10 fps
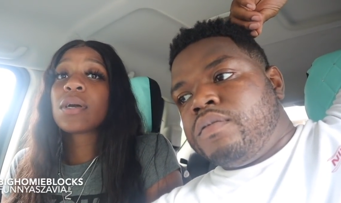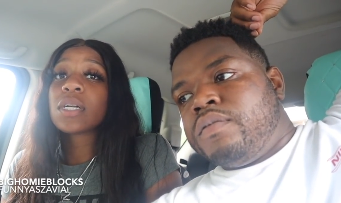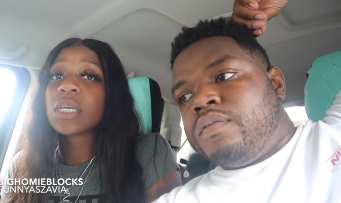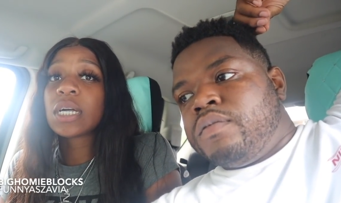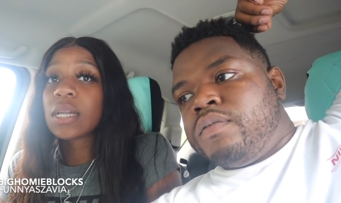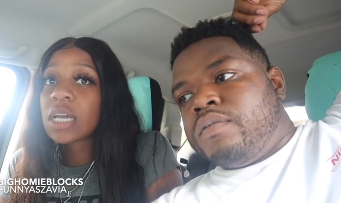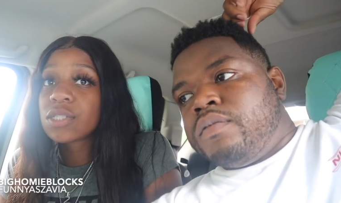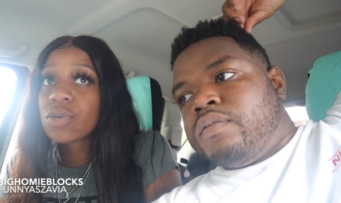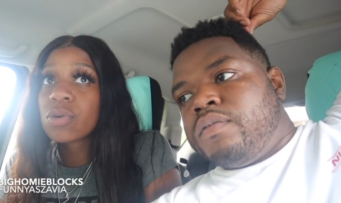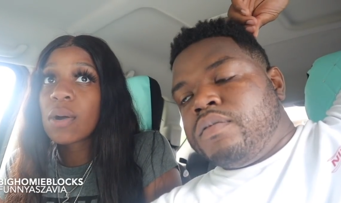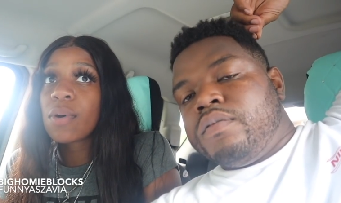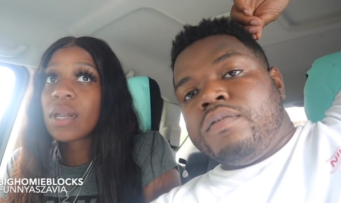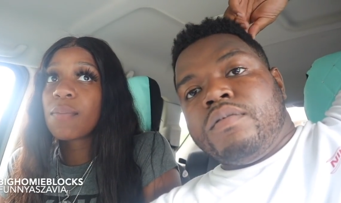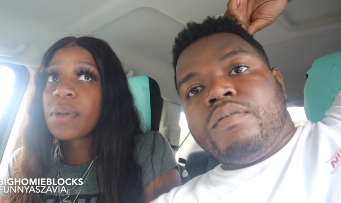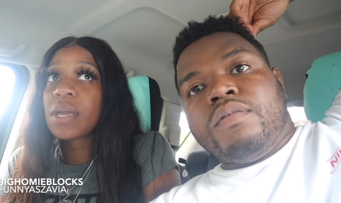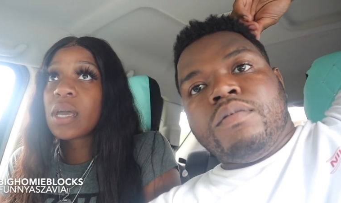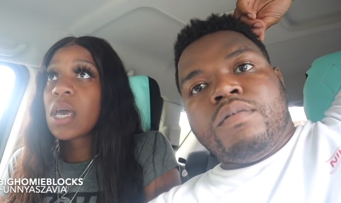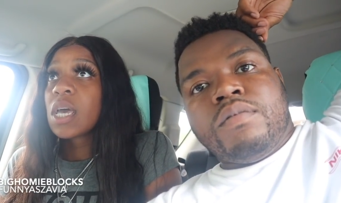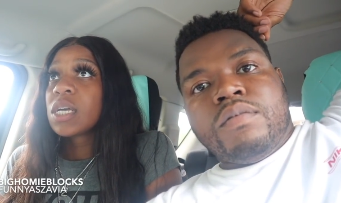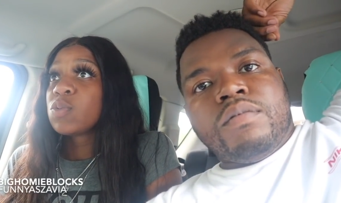Speaker 1: to go to a nice school. I want her to be
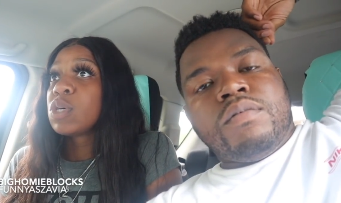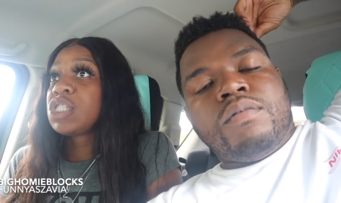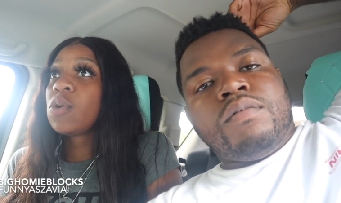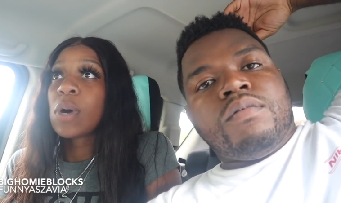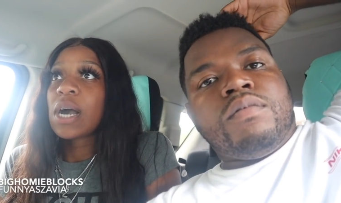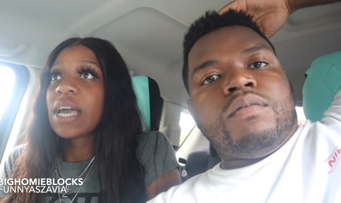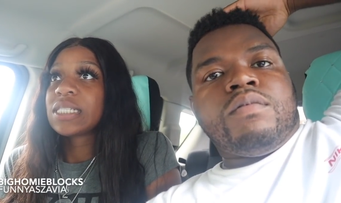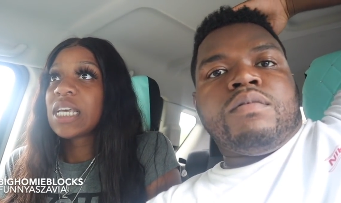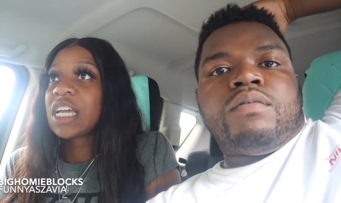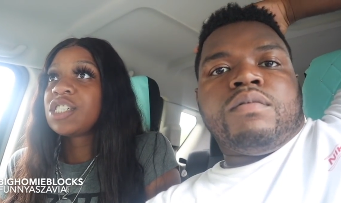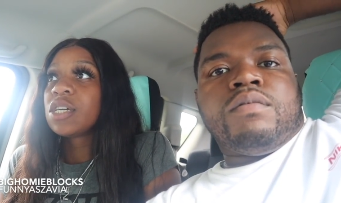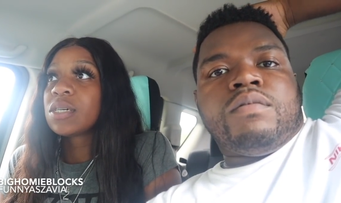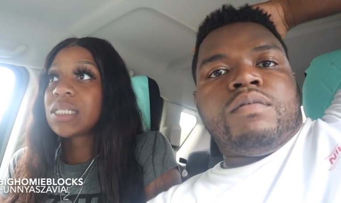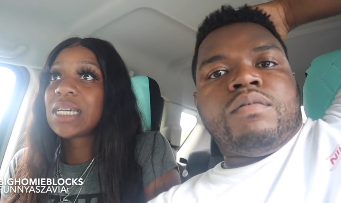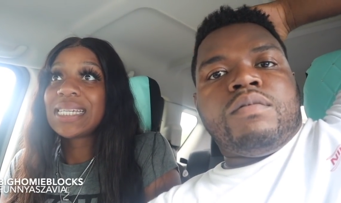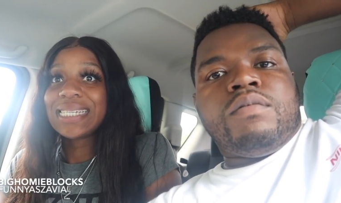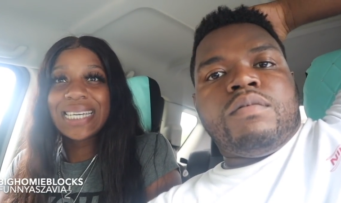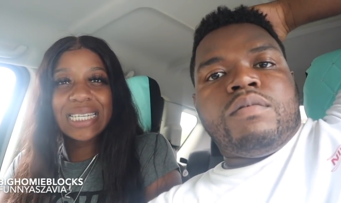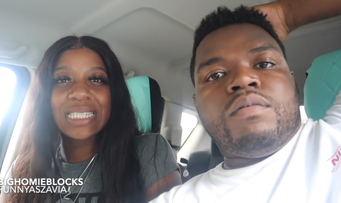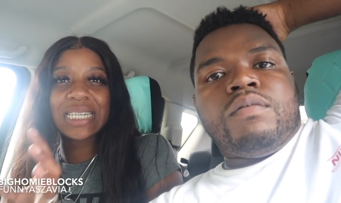when she walk outside, she don't see
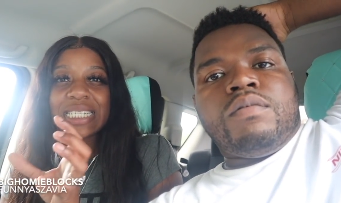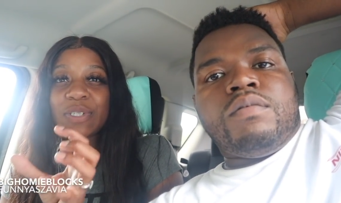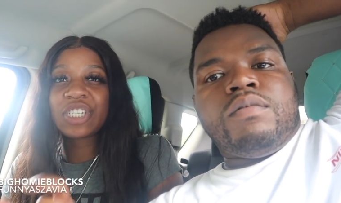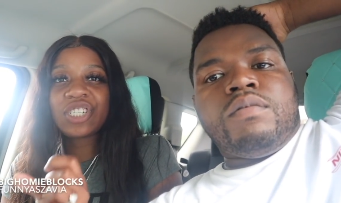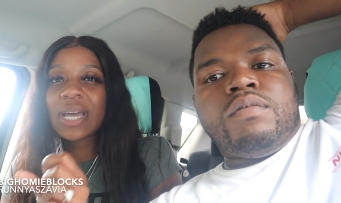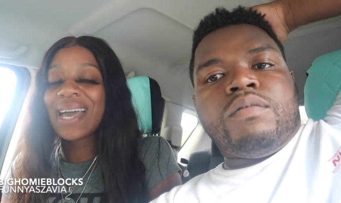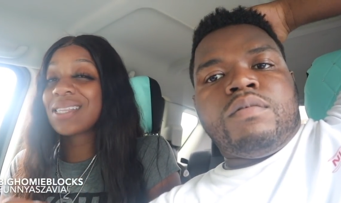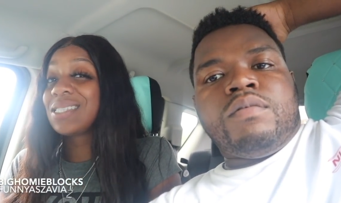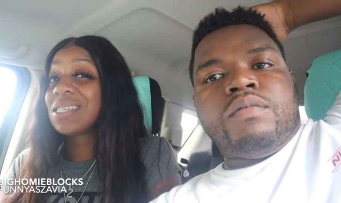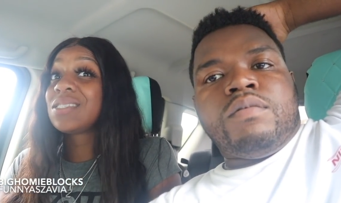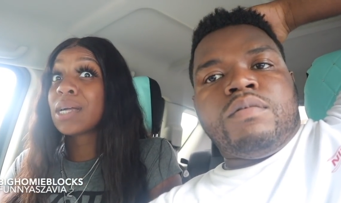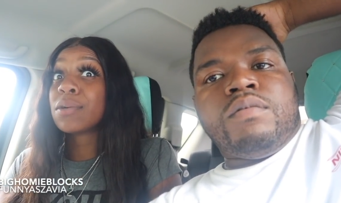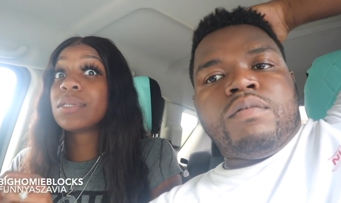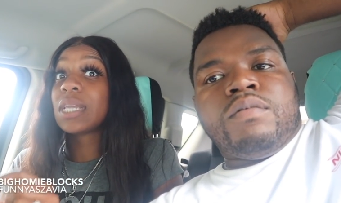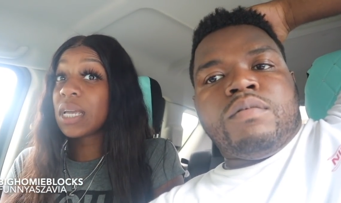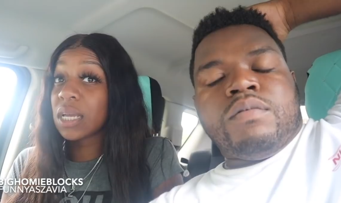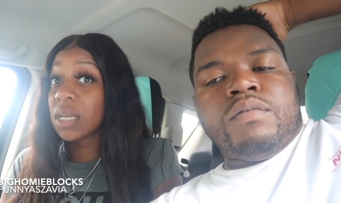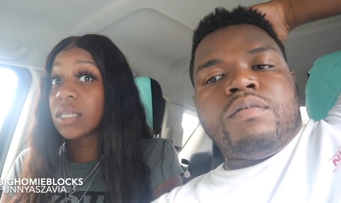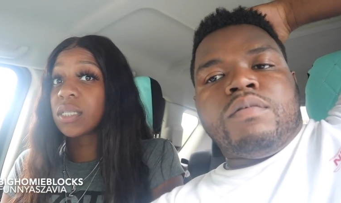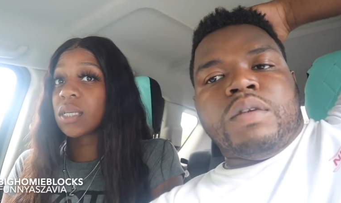this and she shouldn't have to see certain
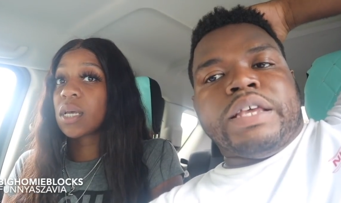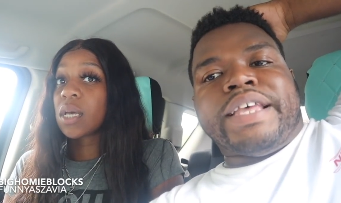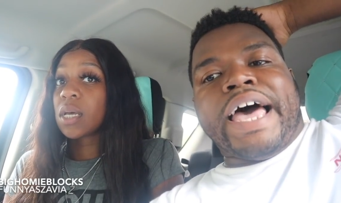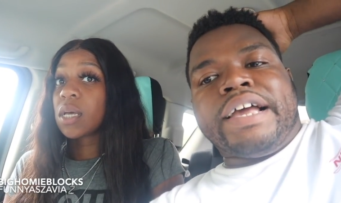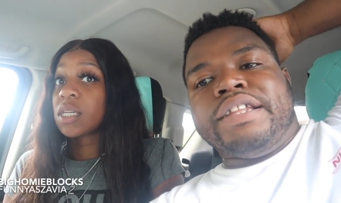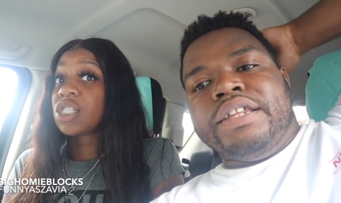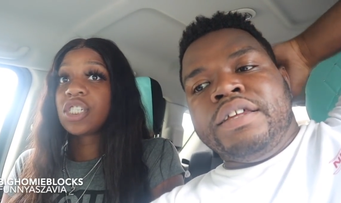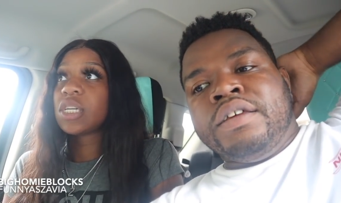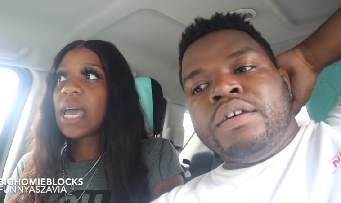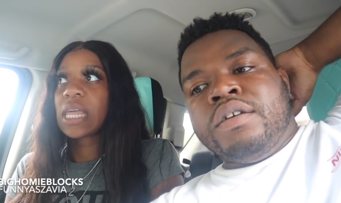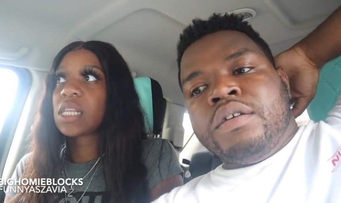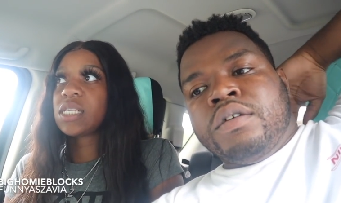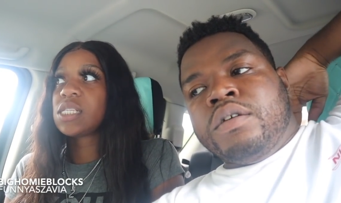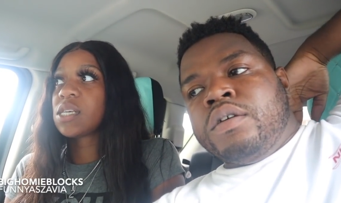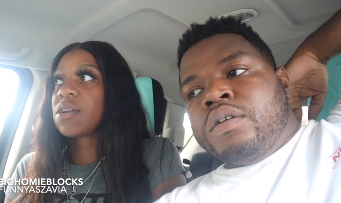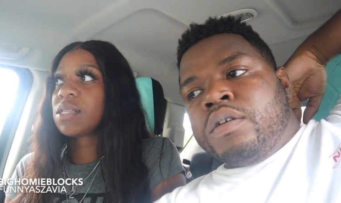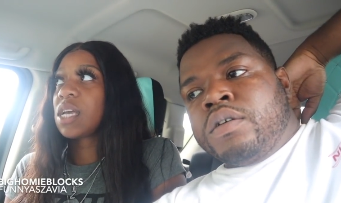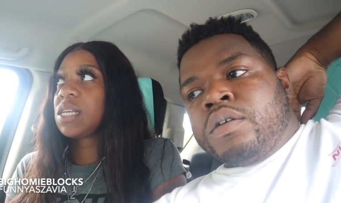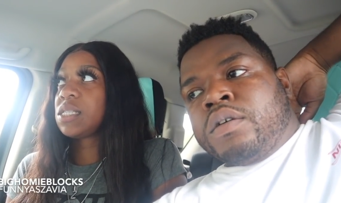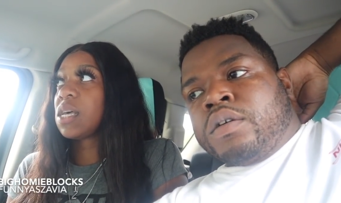things.
Speaker 2: Exactly. She shouldn't
Speaker 1: have to see certain
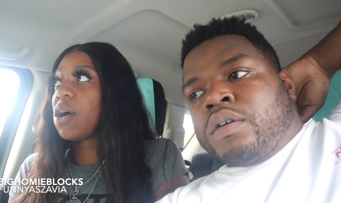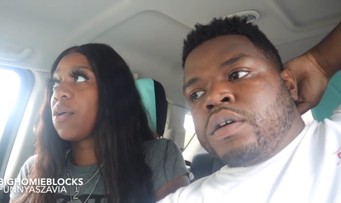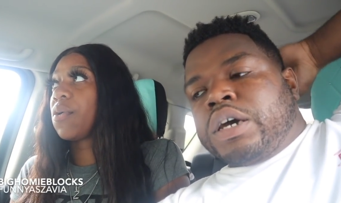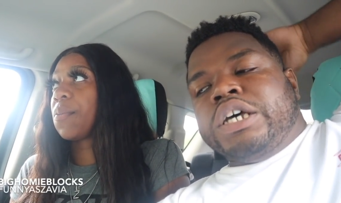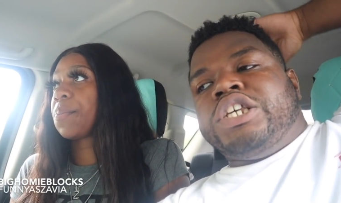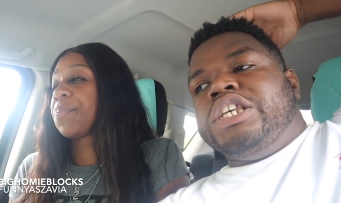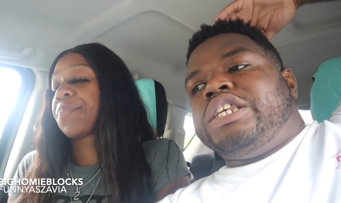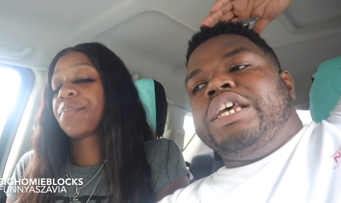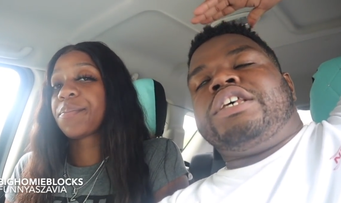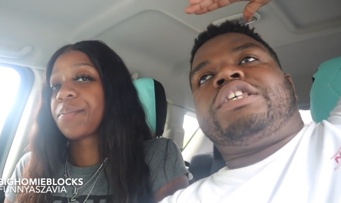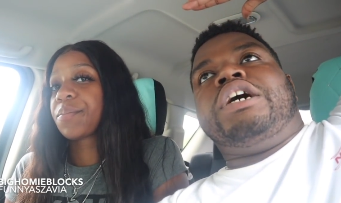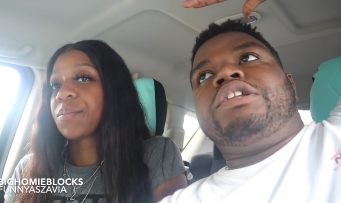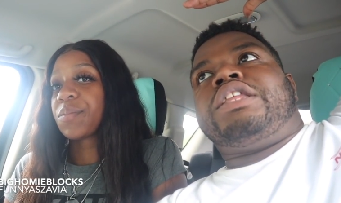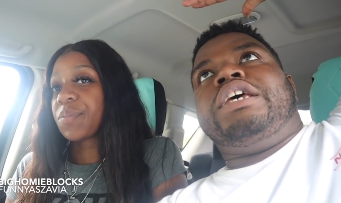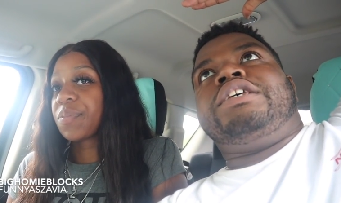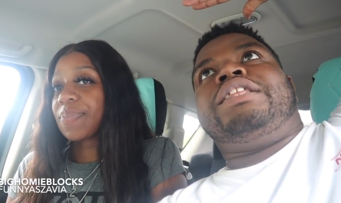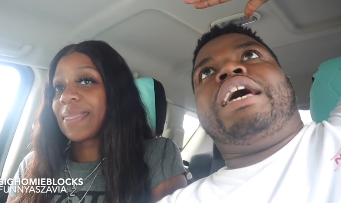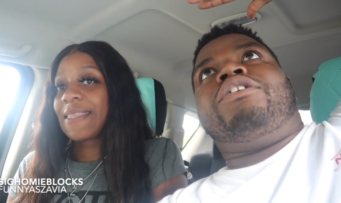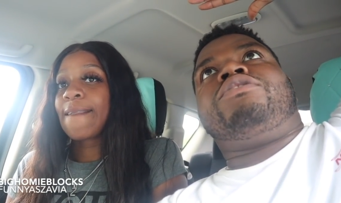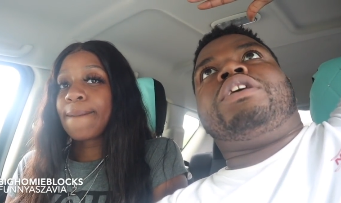things. So because
Speaker 2: she's seeing certain things
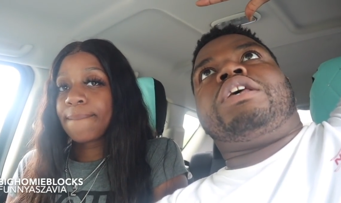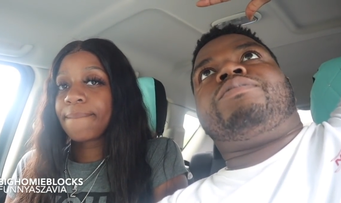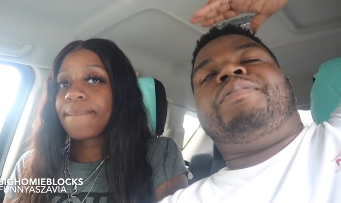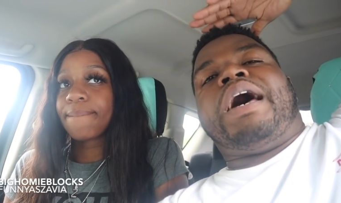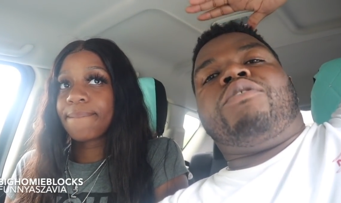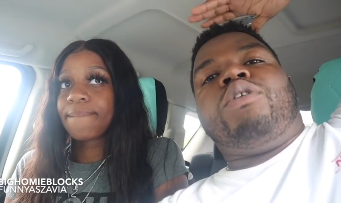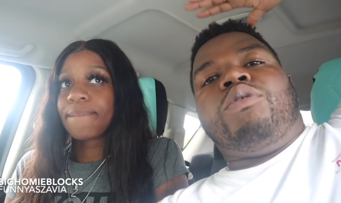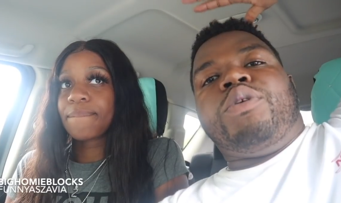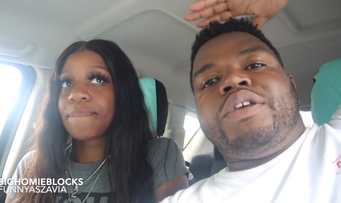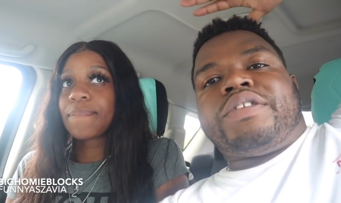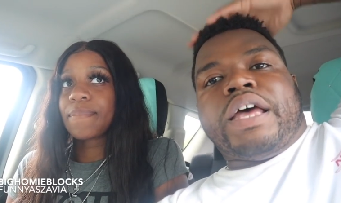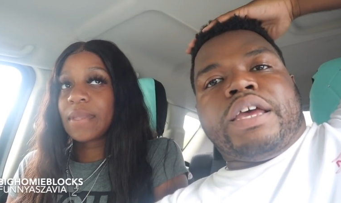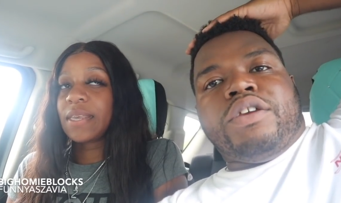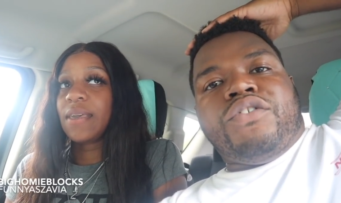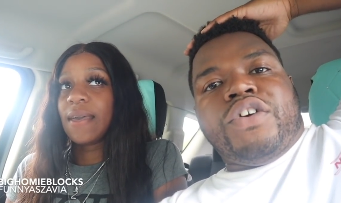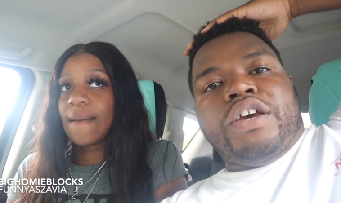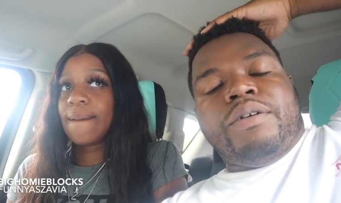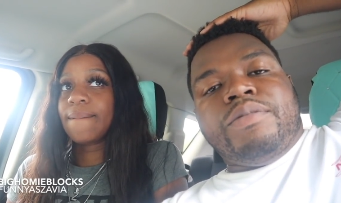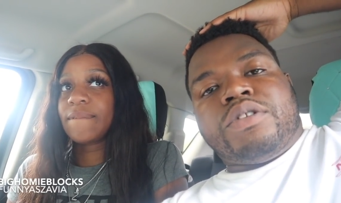now just by where we stay. You yeah, feel me?